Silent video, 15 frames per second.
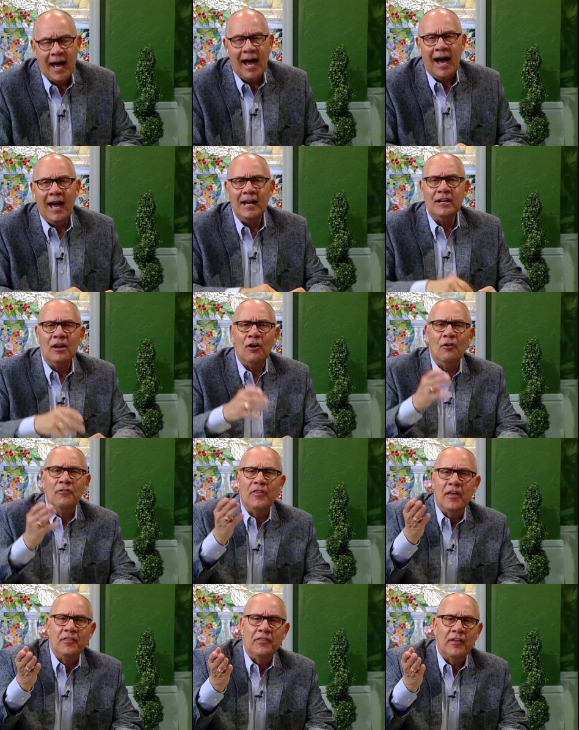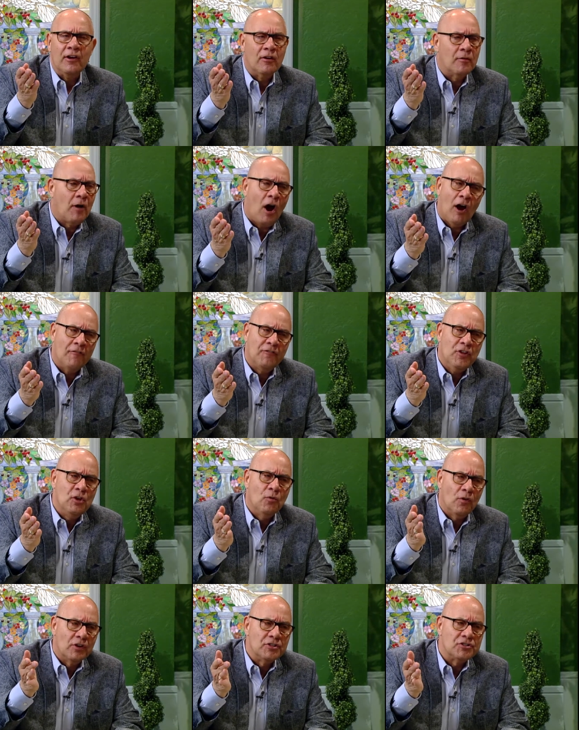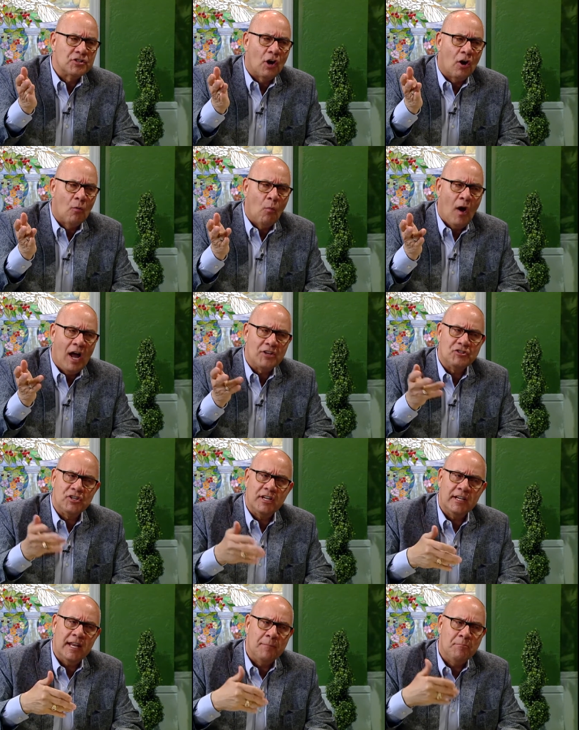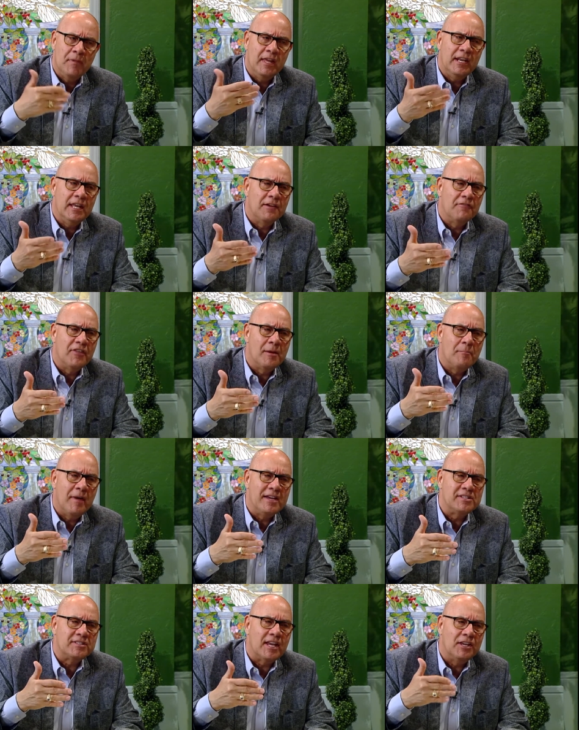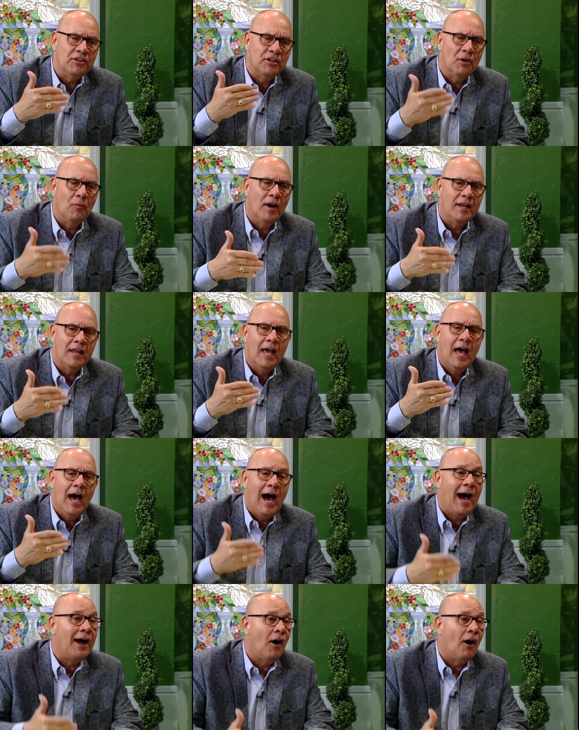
I know that there, our viewers are watching, and many of them may say, you know what, I